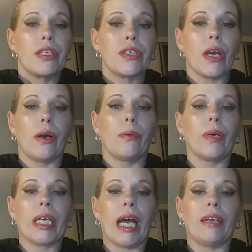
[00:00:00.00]
So
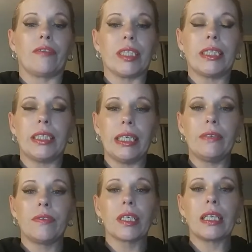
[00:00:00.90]
when I
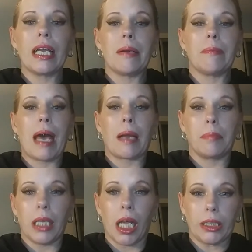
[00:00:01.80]
received the Glam Bag
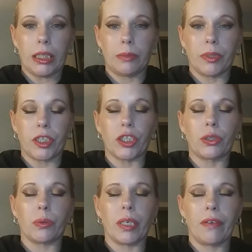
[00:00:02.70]
Plus, which
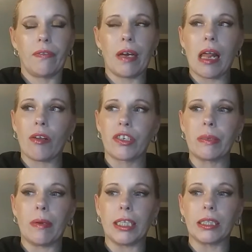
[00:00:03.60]
is $25 a
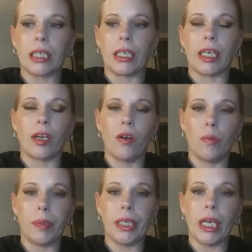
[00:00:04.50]
month, and I
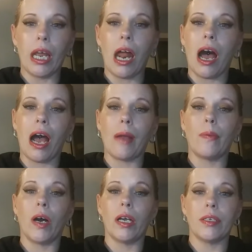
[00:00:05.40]
opened it, I
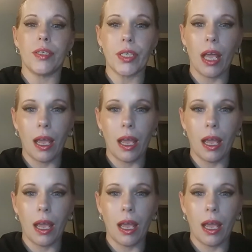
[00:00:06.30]
was